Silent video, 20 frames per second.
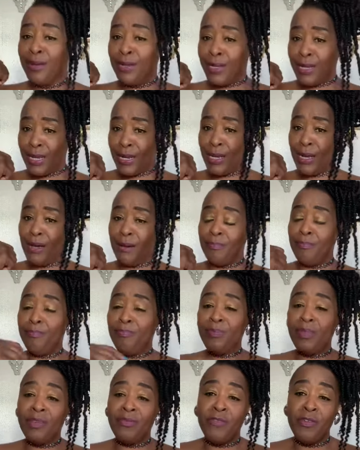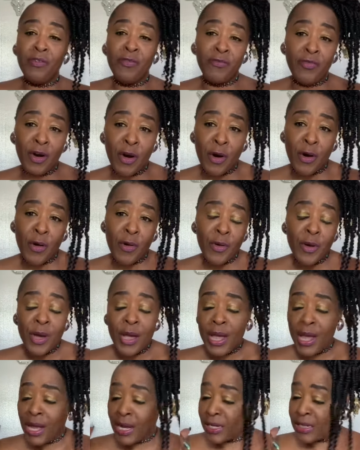Get up if you fall
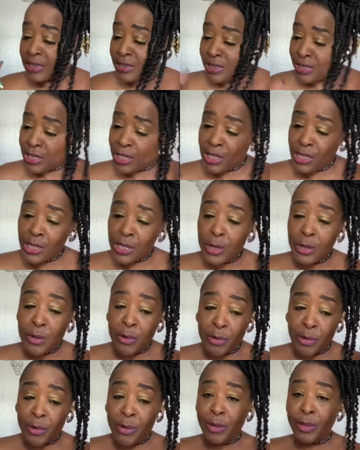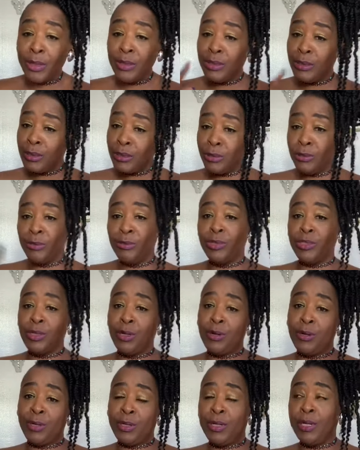and continue on your
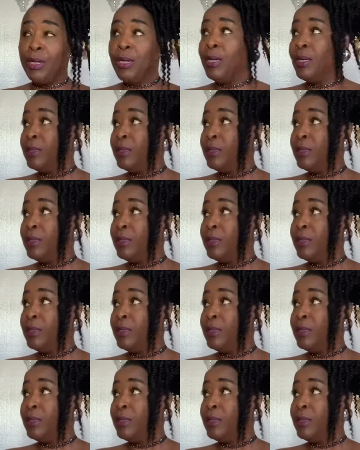journey.